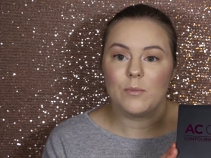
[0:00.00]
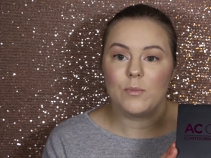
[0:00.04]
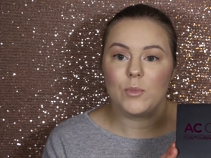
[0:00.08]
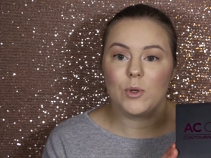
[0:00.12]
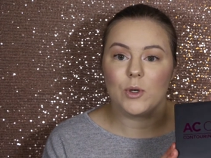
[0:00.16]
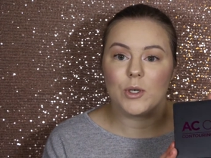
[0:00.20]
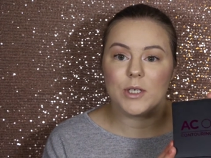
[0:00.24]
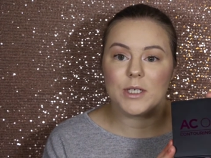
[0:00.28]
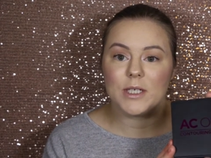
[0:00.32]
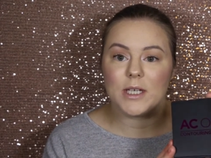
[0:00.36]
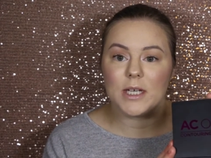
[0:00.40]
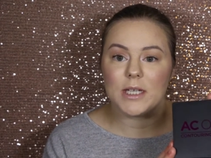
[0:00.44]

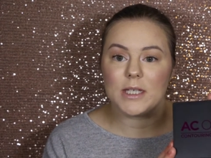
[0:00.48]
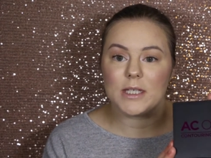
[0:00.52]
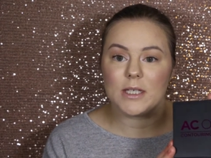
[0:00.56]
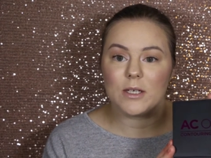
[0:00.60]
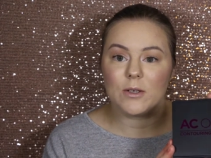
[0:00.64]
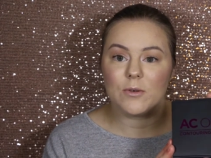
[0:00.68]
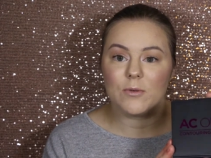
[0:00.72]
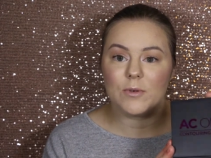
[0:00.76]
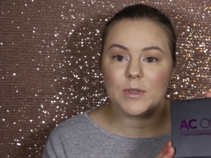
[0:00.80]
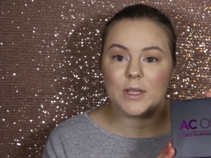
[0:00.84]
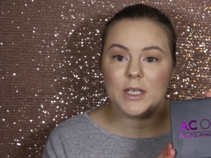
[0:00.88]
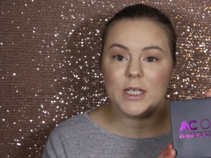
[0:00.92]
more intense
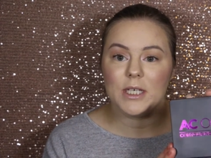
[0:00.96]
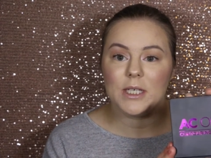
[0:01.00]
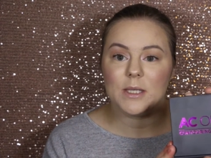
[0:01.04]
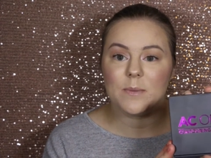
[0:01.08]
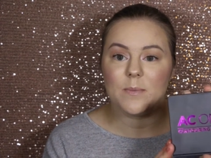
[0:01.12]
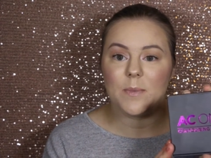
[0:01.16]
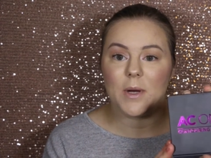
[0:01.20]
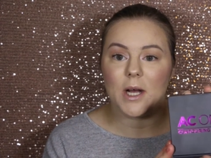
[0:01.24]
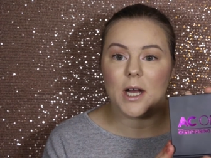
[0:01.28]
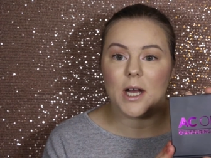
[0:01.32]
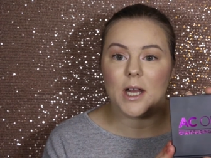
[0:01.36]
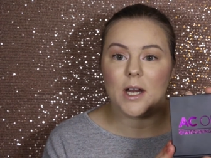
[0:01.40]
look with
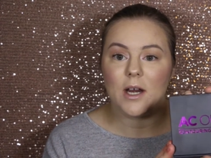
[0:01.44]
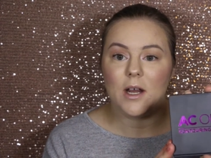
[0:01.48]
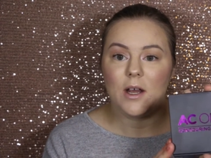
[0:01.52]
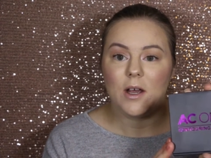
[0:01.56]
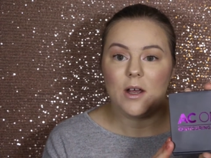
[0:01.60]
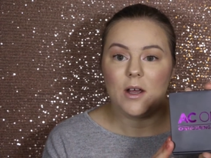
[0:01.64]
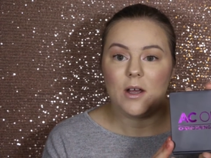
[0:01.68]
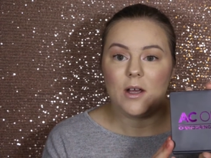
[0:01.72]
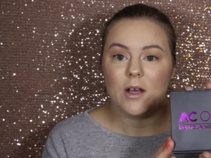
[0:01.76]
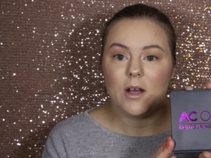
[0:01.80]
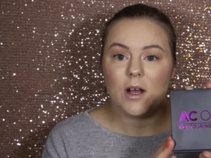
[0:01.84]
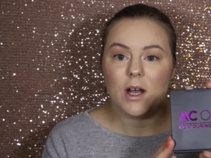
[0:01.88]
this, but
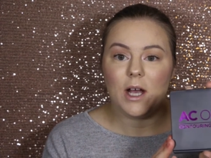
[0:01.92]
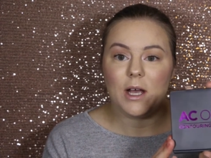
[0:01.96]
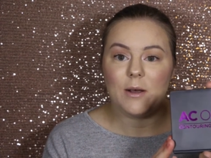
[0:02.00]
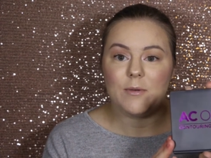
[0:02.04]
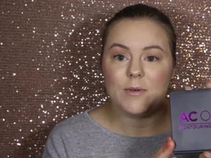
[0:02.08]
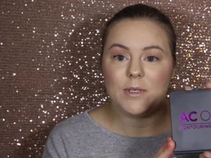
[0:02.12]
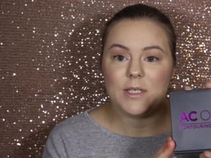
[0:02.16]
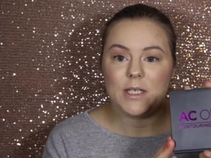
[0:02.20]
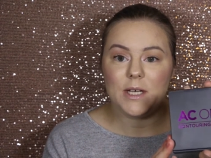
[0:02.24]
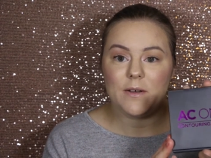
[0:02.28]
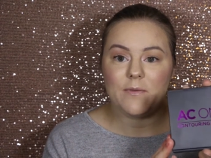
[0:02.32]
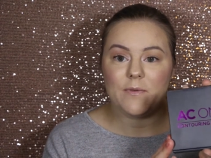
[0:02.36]
I
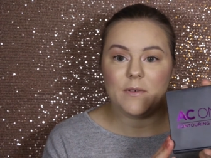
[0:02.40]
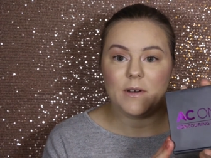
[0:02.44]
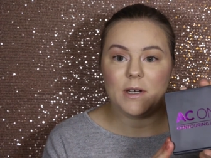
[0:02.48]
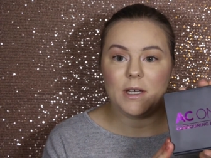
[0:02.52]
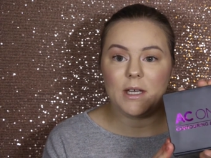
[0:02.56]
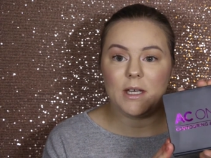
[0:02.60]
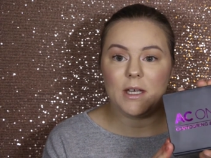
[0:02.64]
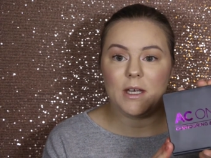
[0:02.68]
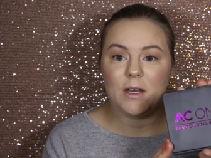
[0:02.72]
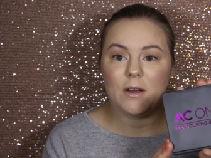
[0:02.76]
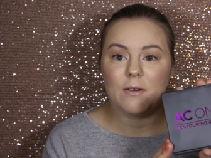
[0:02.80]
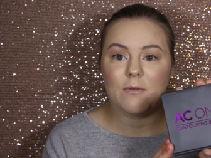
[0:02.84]
would
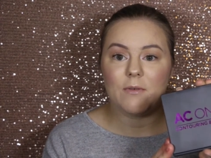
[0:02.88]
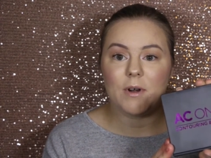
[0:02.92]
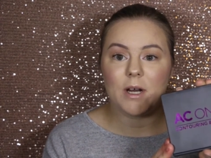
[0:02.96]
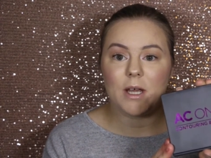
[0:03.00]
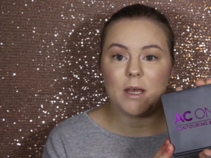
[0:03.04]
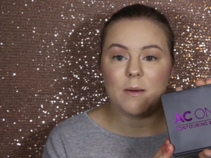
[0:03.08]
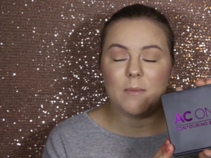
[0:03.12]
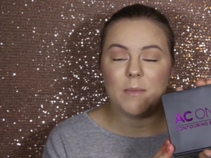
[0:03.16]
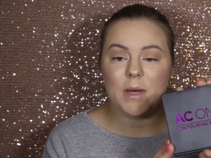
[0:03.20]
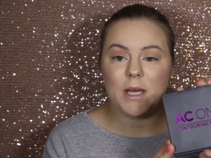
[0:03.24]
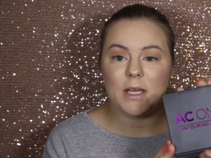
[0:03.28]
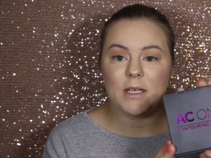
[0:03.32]
definitely
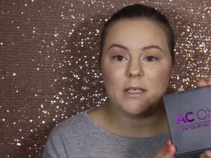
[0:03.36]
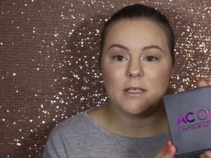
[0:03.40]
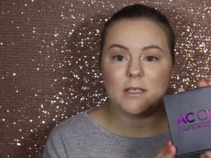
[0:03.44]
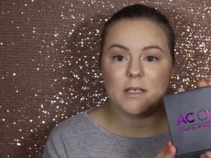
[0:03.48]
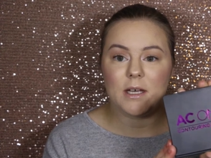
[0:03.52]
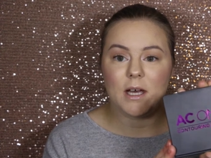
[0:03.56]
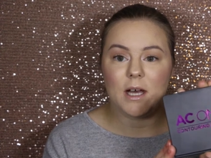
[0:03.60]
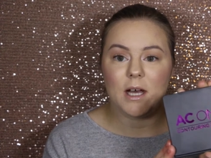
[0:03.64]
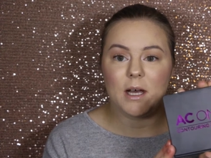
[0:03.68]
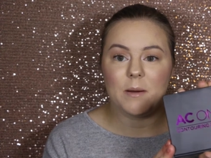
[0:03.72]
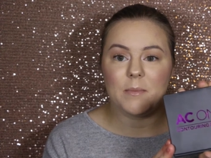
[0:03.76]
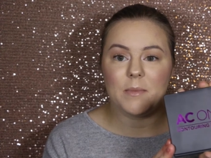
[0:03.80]

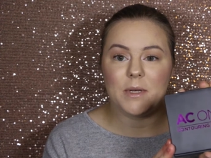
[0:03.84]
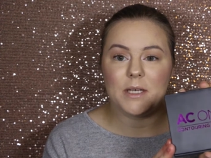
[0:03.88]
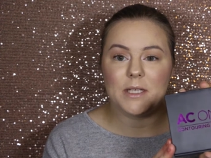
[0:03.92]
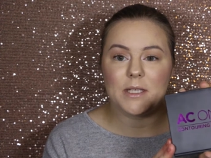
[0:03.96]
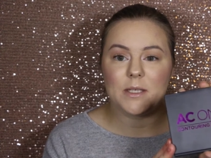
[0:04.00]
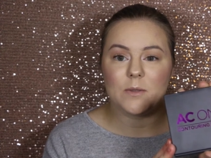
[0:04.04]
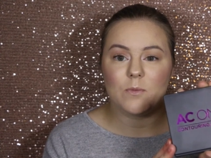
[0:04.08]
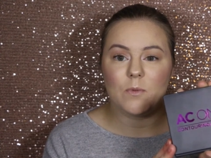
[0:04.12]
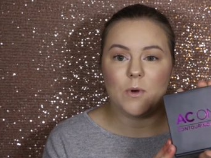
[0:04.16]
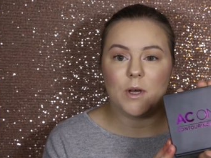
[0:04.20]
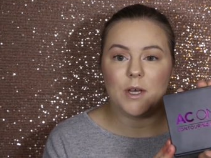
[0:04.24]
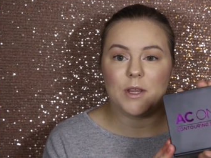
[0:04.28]
recommend.
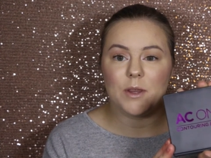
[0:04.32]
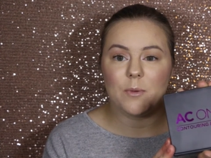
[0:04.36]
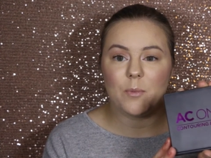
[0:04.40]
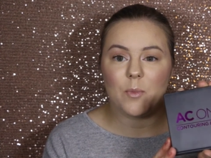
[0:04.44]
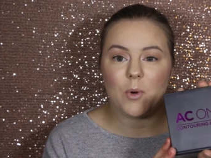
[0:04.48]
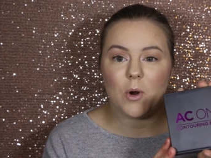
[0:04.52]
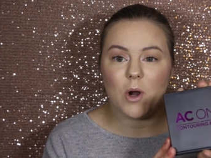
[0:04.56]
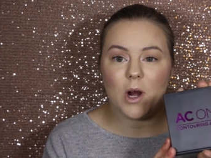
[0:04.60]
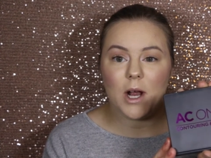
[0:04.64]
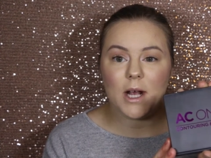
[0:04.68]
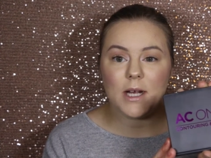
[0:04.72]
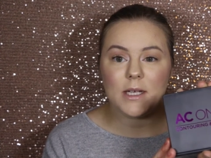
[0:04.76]
It's worth
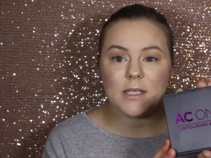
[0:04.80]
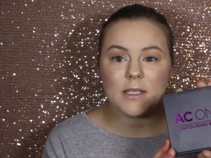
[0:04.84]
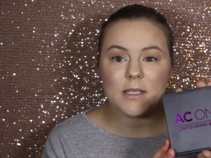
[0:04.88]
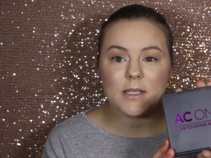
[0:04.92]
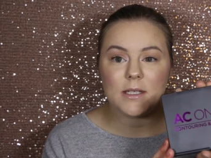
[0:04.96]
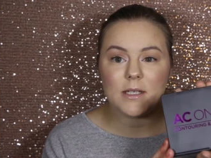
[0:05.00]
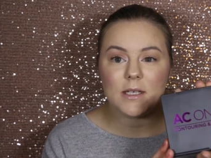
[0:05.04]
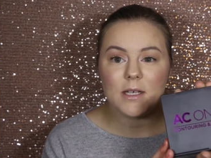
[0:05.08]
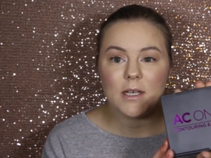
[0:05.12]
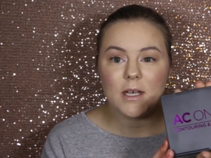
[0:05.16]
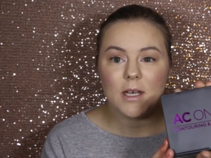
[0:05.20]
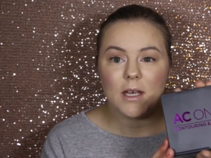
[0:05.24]
the
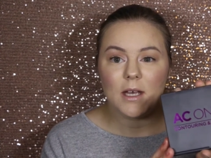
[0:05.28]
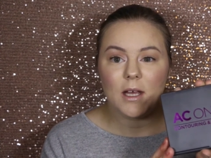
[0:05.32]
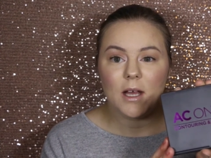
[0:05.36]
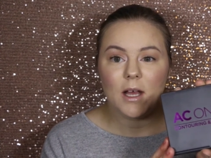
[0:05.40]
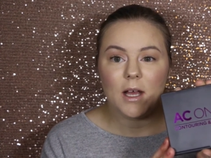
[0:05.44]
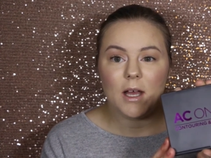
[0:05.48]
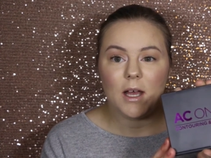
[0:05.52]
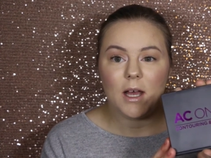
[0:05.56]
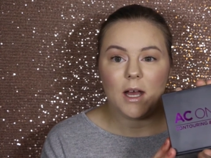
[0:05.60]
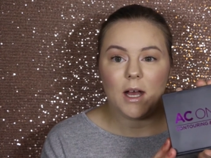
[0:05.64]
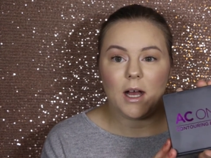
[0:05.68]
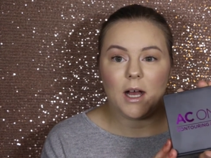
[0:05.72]
price.
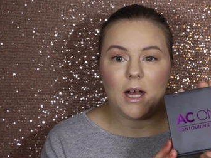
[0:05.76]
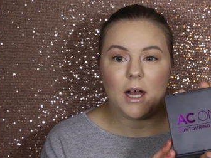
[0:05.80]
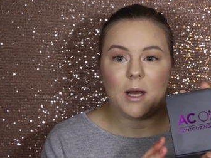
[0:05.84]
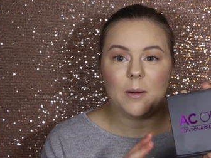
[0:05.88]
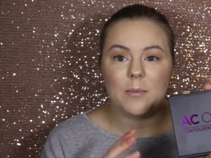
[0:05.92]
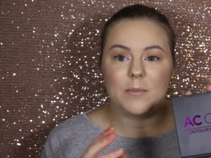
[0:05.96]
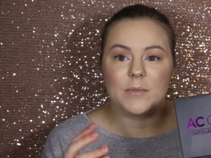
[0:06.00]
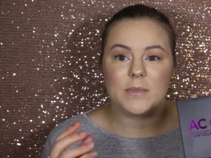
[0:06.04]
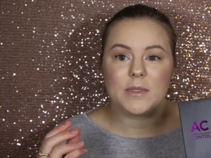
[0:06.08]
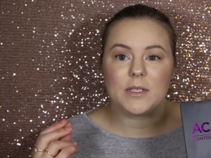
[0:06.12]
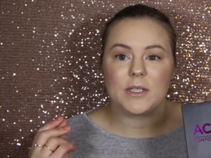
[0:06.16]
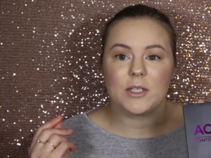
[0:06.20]

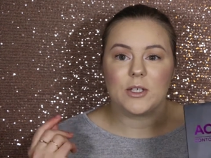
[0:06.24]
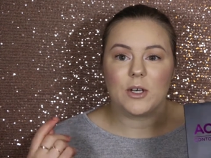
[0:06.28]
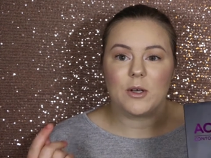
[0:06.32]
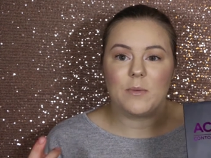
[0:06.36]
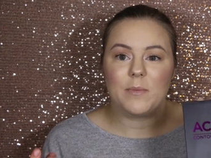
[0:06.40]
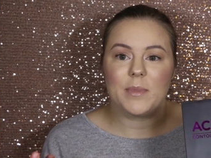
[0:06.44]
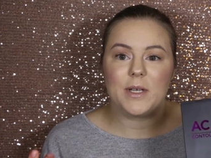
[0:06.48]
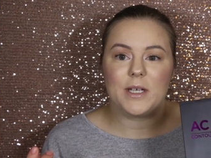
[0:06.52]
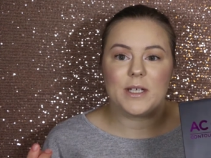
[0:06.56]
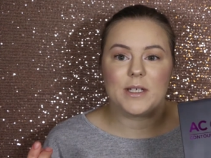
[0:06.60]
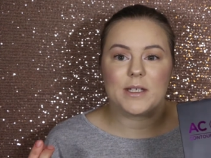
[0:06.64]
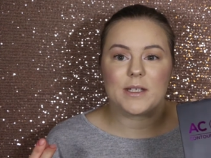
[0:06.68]

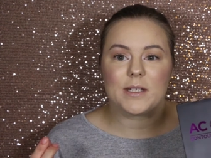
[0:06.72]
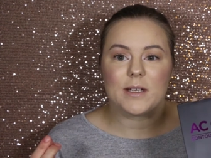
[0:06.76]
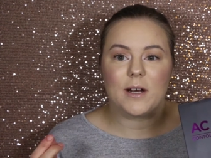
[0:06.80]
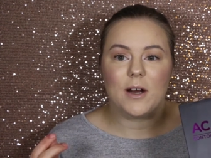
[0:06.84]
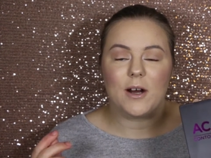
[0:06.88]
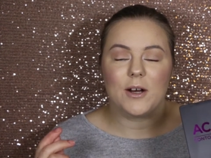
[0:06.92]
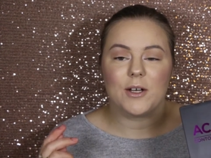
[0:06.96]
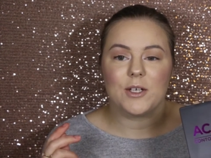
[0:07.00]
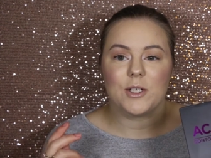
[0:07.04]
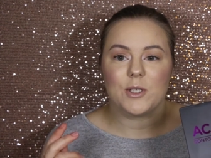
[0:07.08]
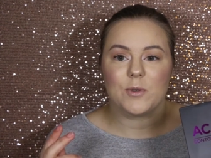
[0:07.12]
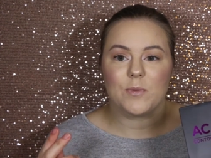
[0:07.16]
Don't be
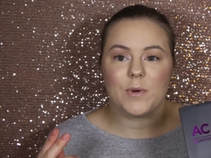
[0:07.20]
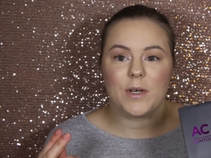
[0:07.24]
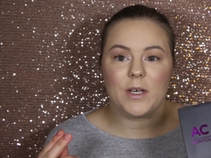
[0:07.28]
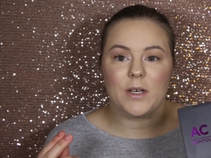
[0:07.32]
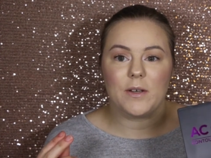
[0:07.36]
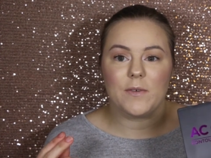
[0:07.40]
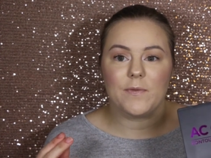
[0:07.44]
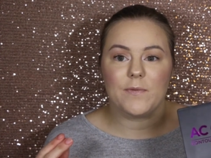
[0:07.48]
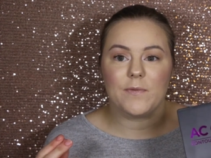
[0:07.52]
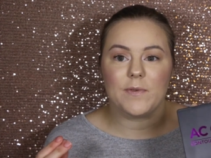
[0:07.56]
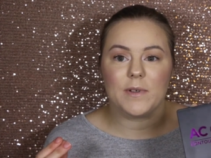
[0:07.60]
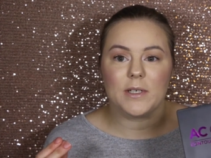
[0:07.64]
discouraged when
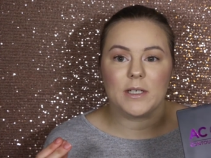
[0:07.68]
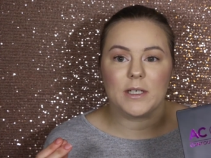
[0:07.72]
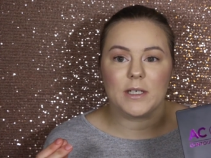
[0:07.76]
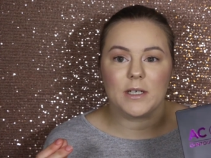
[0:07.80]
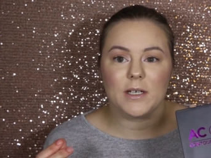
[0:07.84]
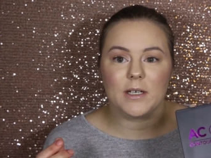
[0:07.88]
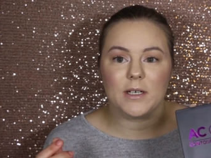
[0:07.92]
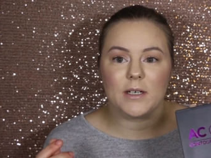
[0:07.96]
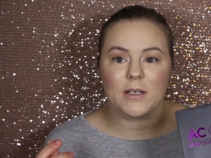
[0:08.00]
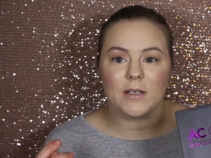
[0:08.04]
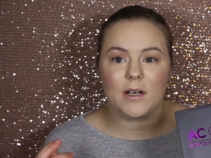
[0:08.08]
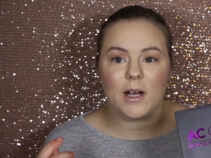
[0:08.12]
you
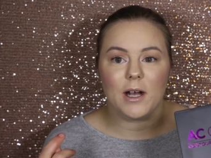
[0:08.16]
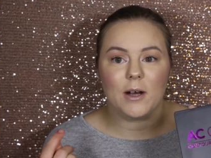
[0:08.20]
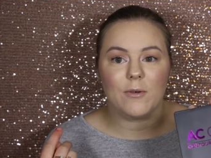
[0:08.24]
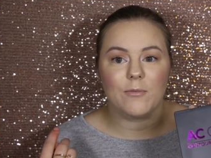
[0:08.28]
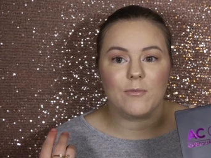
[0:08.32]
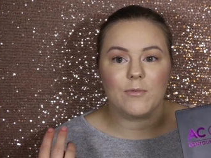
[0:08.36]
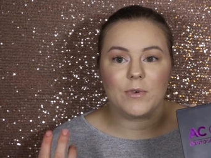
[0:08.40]
feel it. I